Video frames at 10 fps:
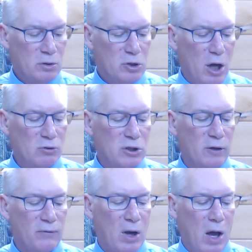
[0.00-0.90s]

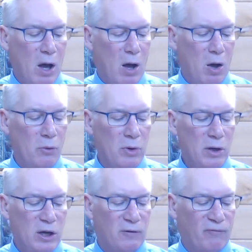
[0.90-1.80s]
Joseph called
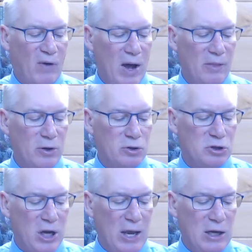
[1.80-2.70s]
his father
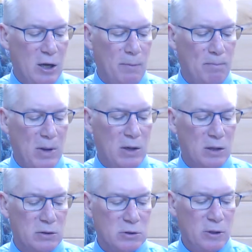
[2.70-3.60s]
Jacob and
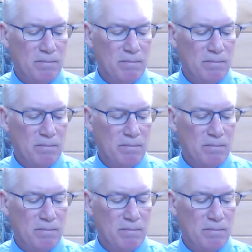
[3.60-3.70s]
his,